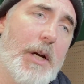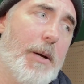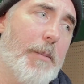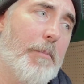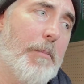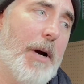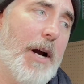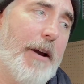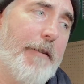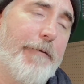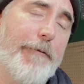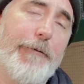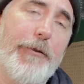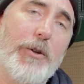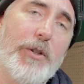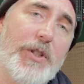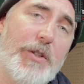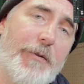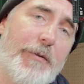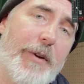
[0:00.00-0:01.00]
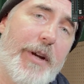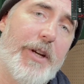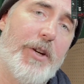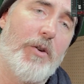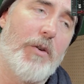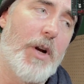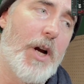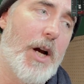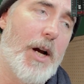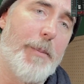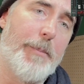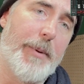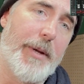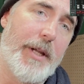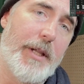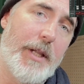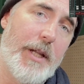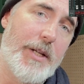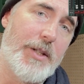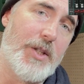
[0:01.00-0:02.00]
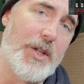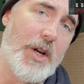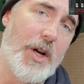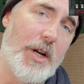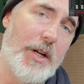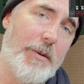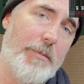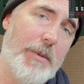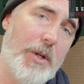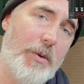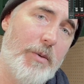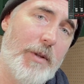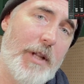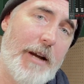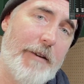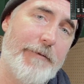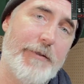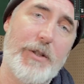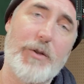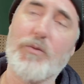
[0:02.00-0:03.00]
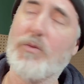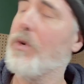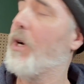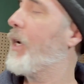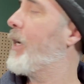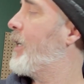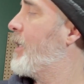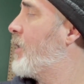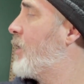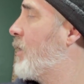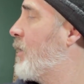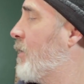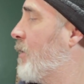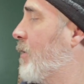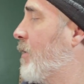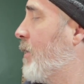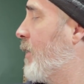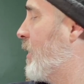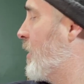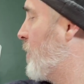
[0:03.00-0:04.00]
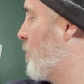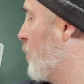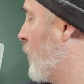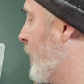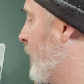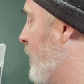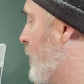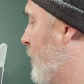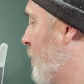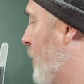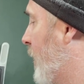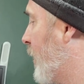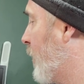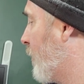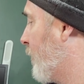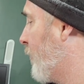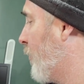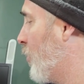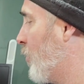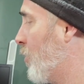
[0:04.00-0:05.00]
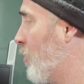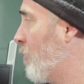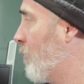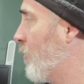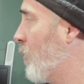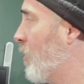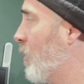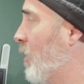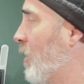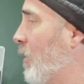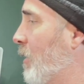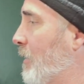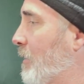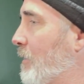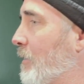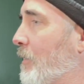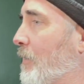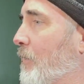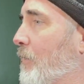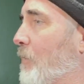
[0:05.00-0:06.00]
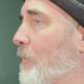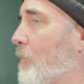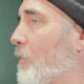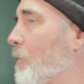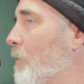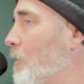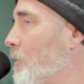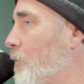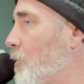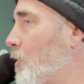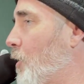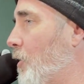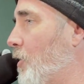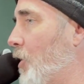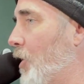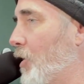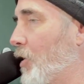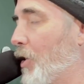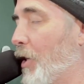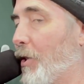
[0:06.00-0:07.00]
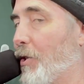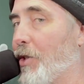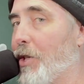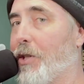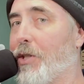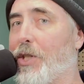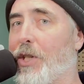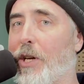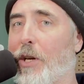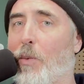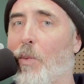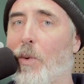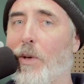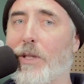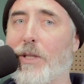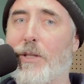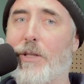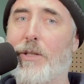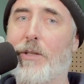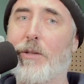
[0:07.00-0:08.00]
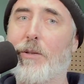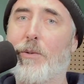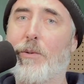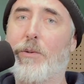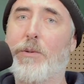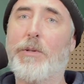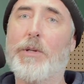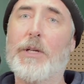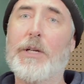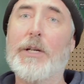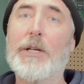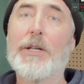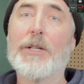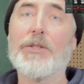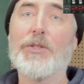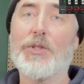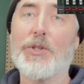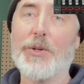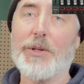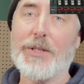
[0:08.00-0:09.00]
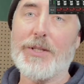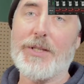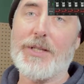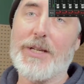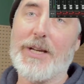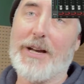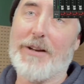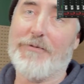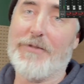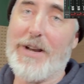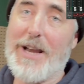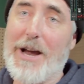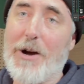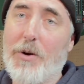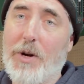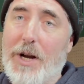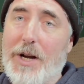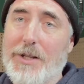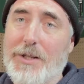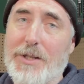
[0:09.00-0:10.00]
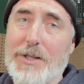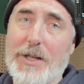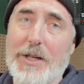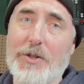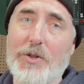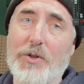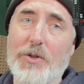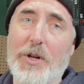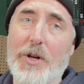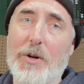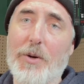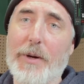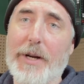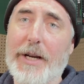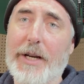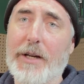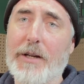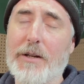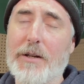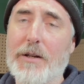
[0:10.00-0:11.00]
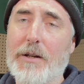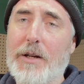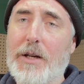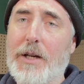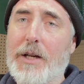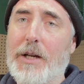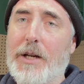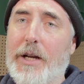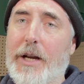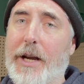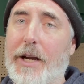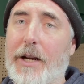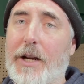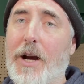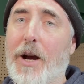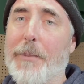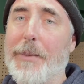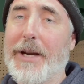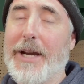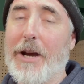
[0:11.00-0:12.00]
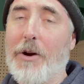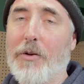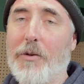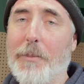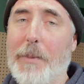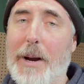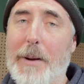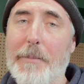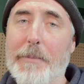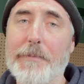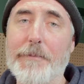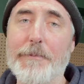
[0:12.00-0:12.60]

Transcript: my first fader up, and let's unmute left and right. Let's bring this microphone over. Check, check, check, check, check, 1, 2. So you can see I've now got signal going and coming out of my